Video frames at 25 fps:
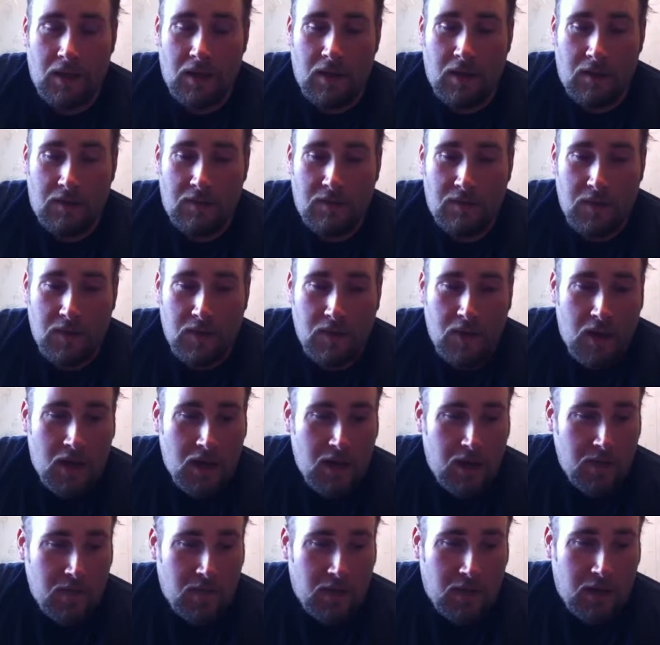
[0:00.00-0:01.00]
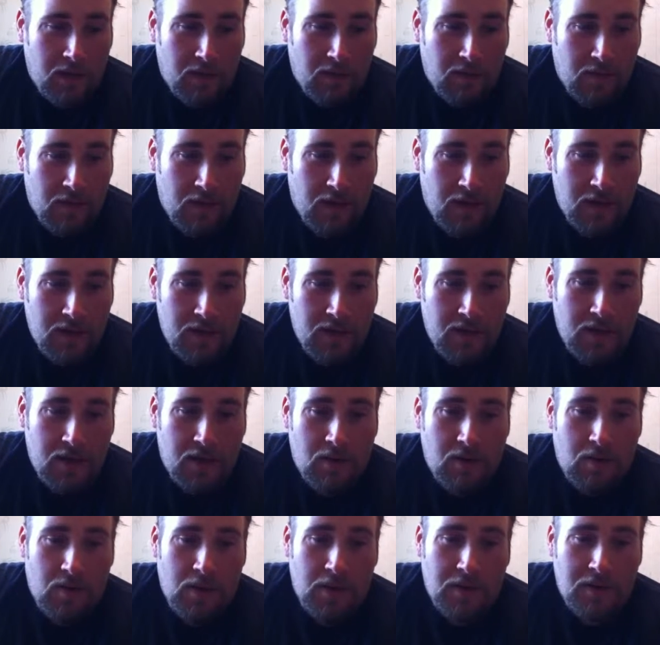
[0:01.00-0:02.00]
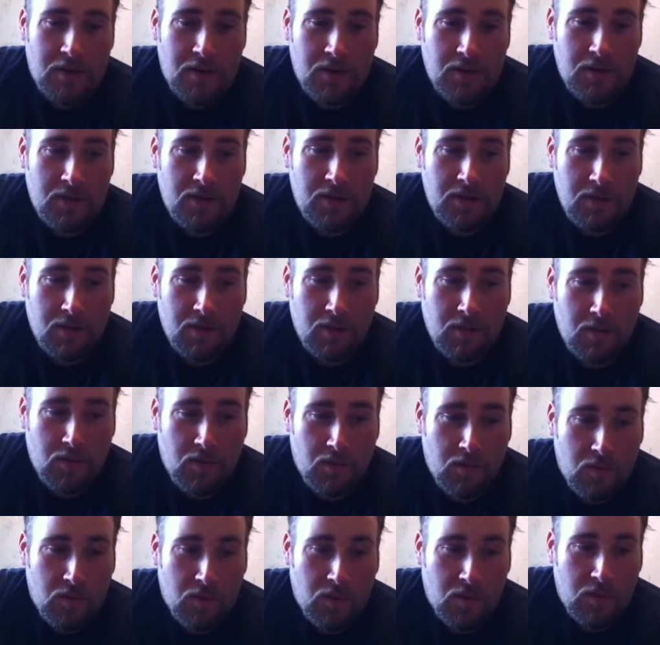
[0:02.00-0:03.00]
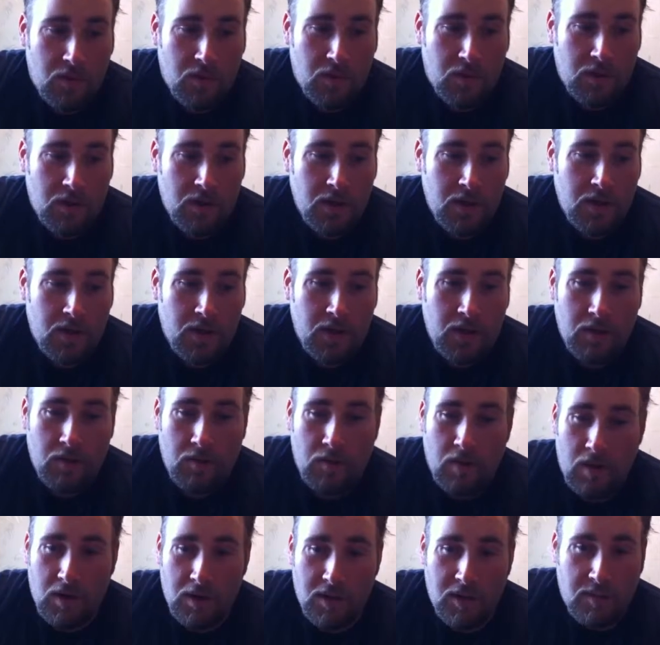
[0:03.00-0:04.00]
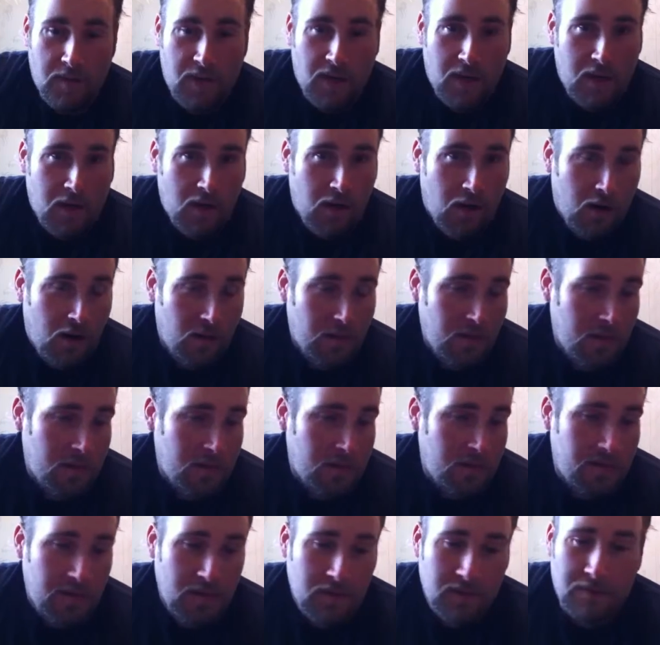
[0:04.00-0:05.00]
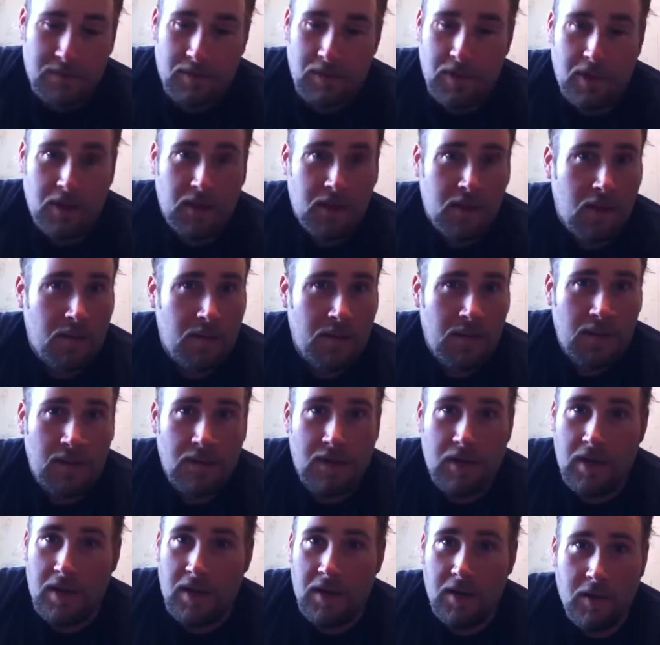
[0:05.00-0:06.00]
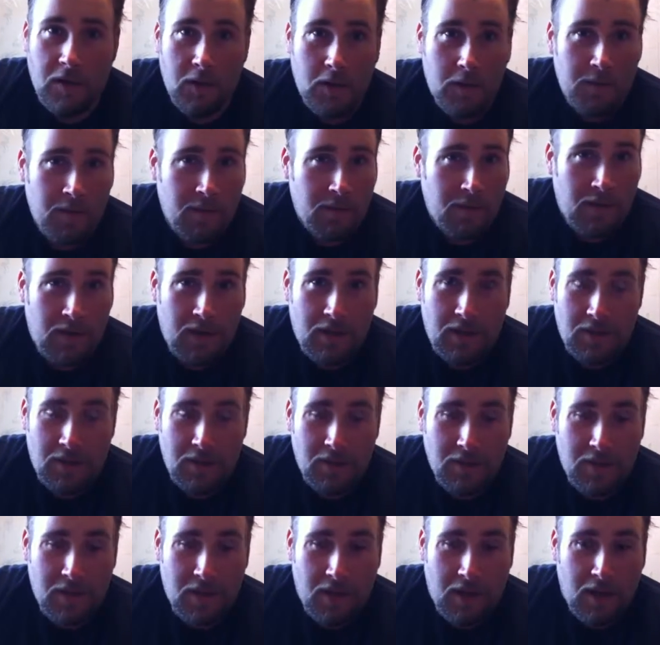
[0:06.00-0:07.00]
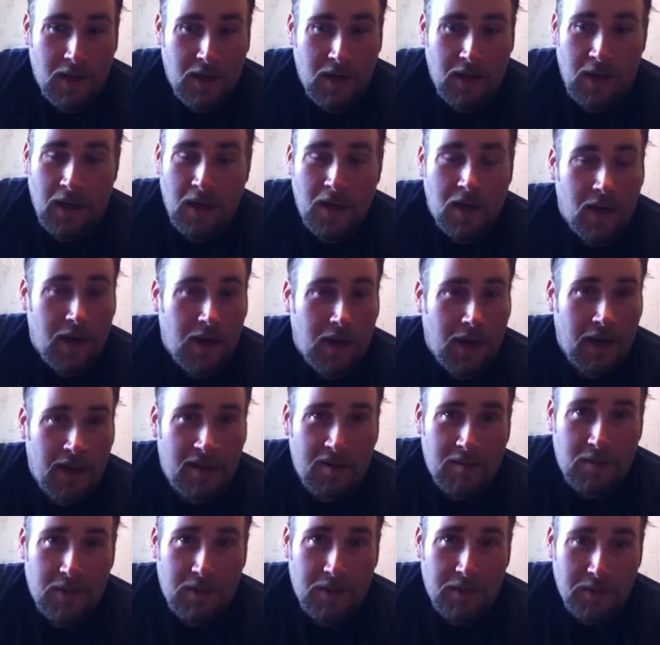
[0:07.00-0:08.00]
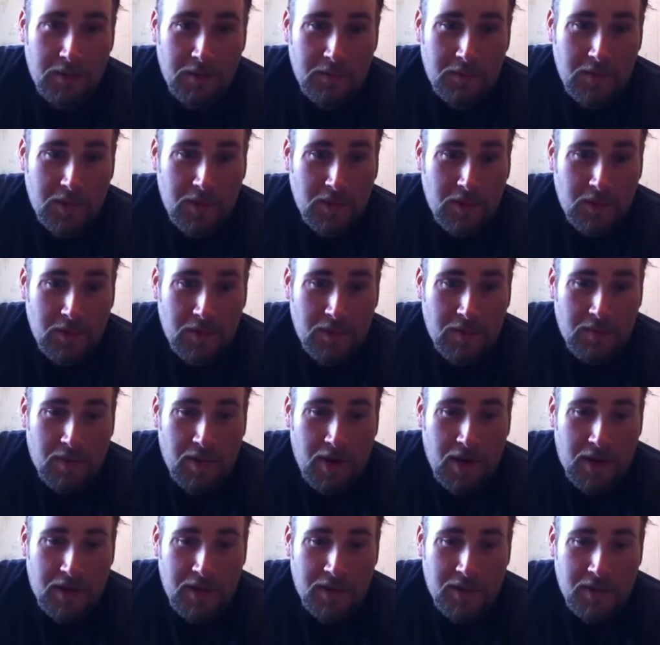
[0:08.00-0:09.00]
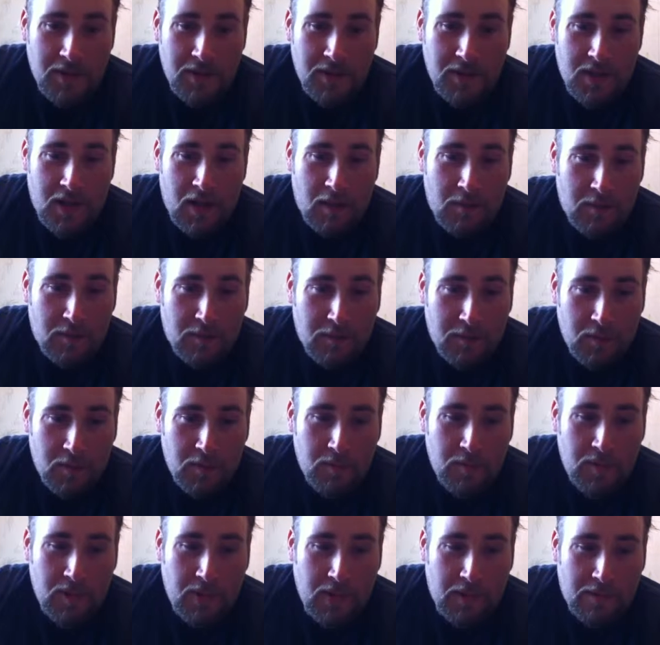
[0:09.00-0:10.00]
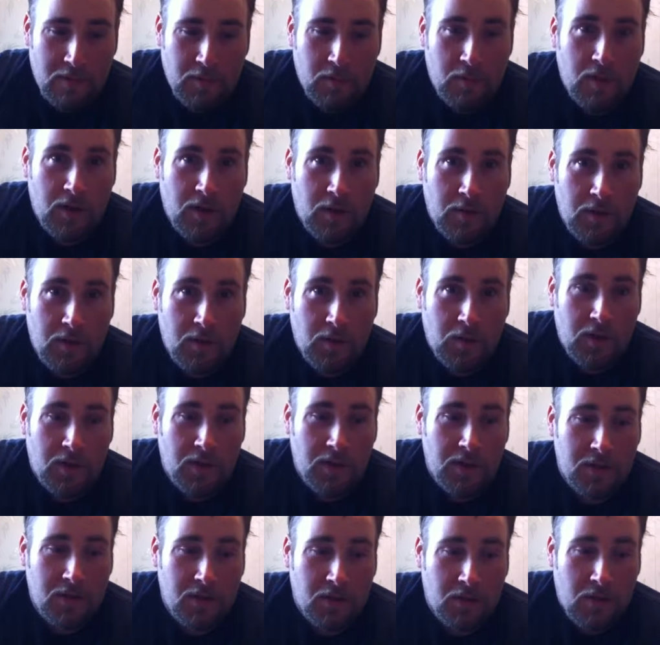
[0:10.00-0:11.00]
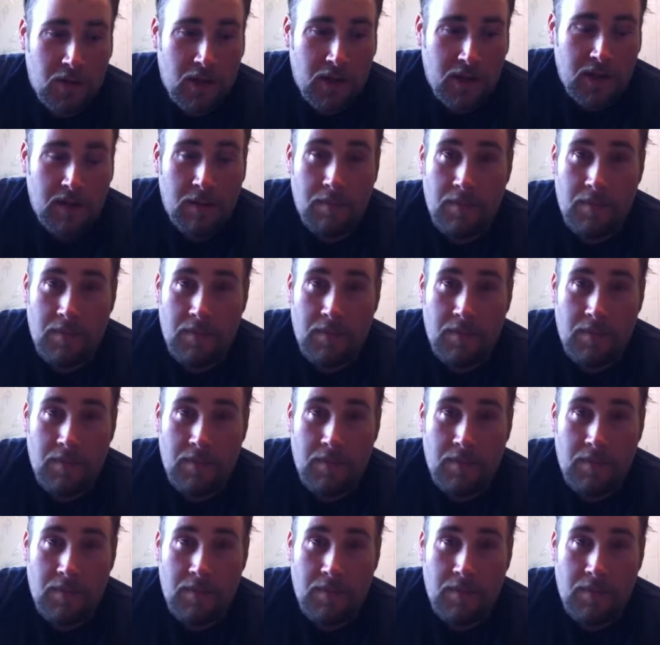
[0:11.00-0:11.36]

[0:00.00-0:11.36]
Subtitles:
If anybody ever has any questions or wants to make comments, feel free. I mean, you're not going to hurt me with anything you say. I have my own reloading practices. I'm a firm believer in what I'm doing is correct.